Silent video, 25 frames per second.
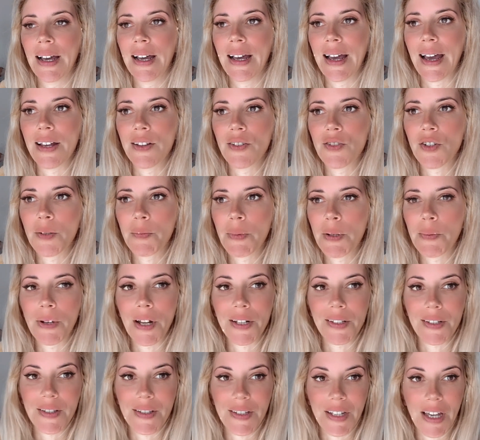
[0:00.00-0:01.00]
And during my
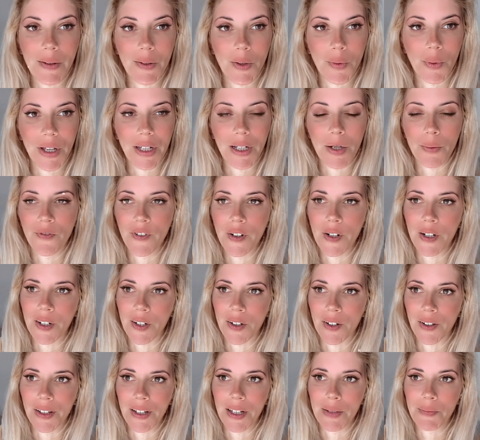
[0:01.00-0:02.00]
pregnancy, I would wake up very
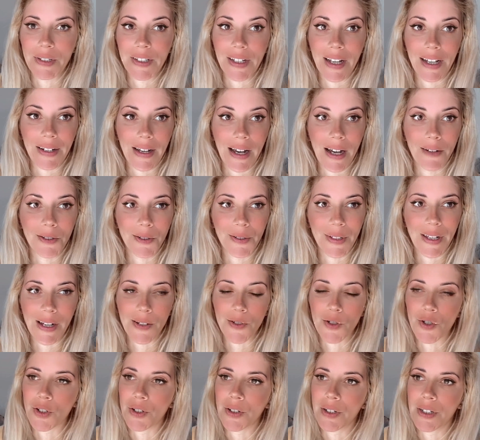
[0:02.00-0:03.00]
early. I'm a night owl
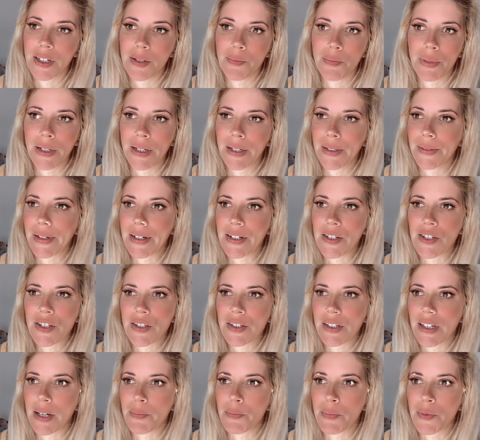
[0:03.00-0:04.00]
naturally, but I
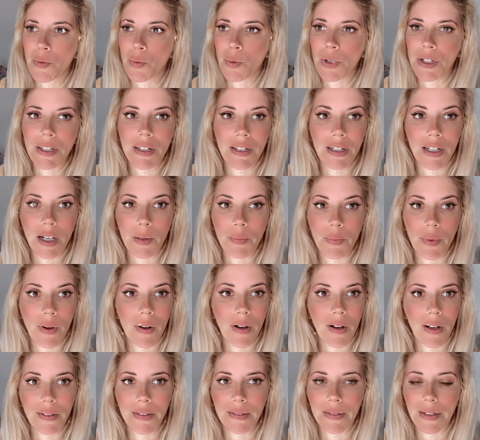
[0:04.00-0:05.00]
just kept waking up
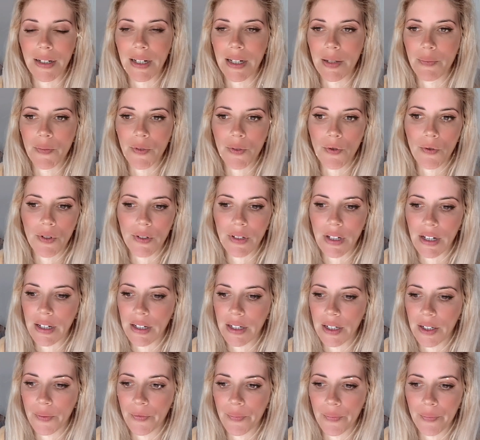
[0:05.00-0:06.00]
all the time through the
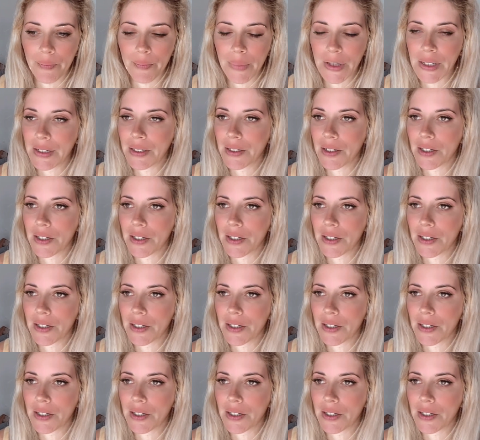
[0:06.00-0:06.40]
night, peeing